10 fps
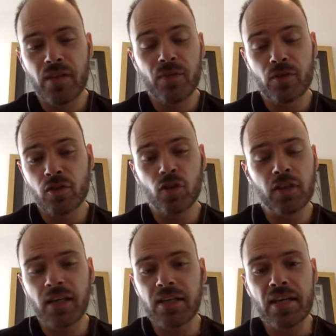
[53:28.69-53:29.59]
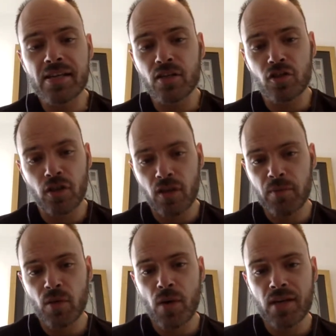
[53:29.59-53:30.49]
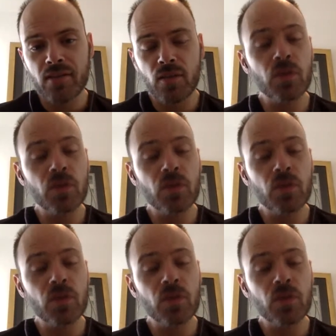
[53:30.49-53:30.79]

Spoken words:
Even just looking at a naked chart can be quite easy.